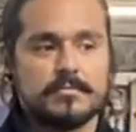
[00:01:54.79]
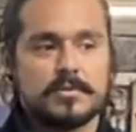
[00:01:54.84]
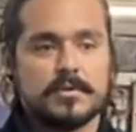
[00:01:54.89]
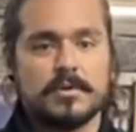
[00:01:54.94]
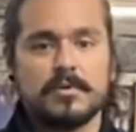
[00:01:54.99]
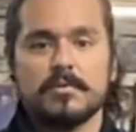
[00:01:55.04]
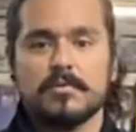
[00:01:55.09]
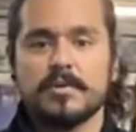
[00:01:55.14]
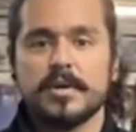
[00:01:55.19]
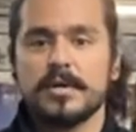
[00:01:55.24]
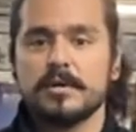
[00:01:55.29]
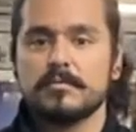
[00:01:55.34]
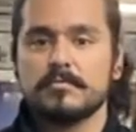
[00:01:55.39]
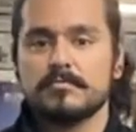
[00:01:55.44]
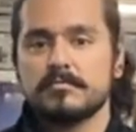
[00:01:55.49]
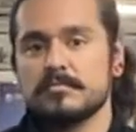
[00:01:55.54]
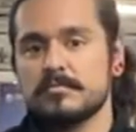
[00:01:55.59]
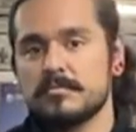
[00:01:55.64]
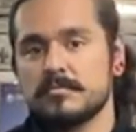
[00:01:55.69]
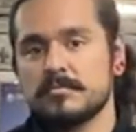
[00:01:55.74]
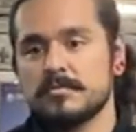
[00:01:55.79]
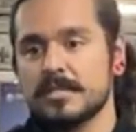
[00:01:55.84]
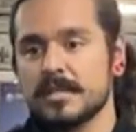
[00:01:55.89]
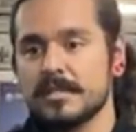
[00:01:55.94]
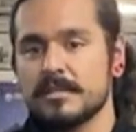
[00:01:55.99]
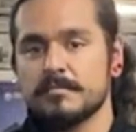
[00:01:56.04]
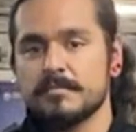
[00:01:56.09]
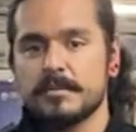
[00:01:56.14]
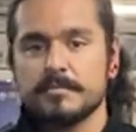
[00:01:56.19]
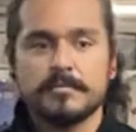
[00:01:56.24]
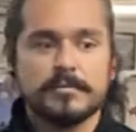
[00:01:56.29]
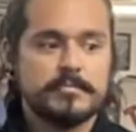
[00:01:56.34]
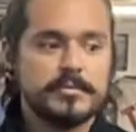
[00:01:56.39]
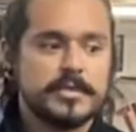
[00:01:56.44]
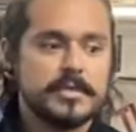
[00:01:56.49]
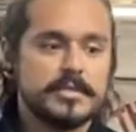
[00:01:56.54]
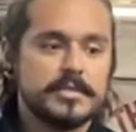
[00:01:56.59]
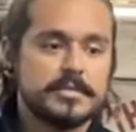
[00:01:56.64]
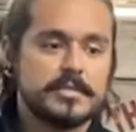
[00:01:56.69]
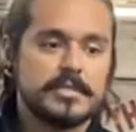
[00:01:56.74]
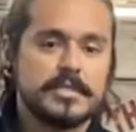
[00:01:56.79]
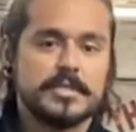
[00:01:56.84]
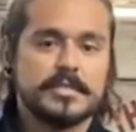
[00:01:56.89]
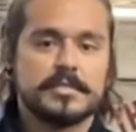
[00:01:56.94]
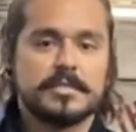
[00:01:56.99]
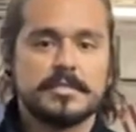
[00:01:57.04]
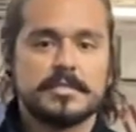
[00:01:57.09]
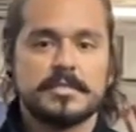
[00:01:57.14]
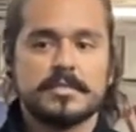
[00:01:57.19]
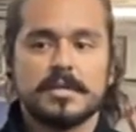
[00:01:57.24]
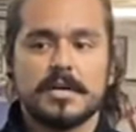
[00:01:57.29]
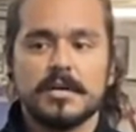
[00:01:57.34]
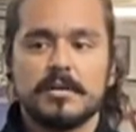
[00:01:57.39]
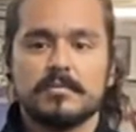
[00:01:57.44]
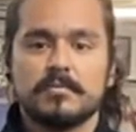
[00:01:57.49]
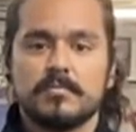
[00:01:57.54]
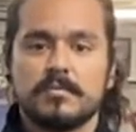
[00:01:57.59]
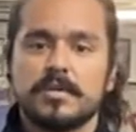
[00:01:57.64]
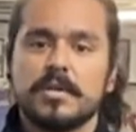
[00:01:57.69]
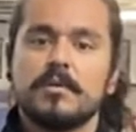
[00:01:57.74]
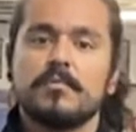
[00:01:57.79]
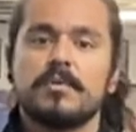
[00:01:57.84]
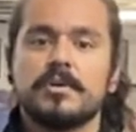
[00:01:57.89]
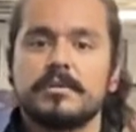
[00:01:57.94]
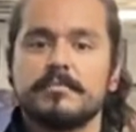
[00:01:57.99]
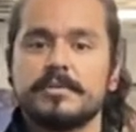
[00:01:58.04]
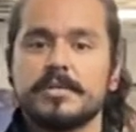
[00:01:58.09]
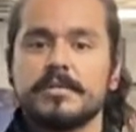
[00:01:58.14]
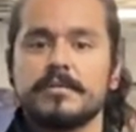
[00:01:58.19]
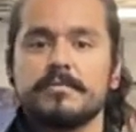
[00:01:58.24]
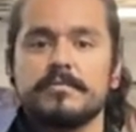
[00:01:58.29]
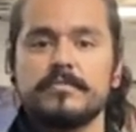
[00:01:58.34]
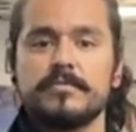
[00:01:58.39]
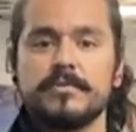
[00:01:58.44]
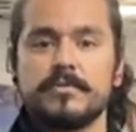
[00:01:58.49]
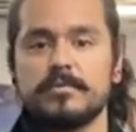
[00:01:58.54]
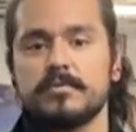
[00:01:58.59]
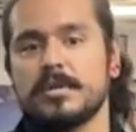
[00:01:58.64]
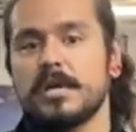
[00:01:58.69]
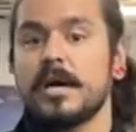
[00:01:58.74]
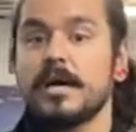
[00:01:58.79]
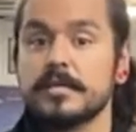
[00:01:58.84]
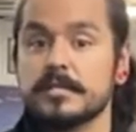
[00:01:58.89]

go around telling people because it's not what I want to be viewed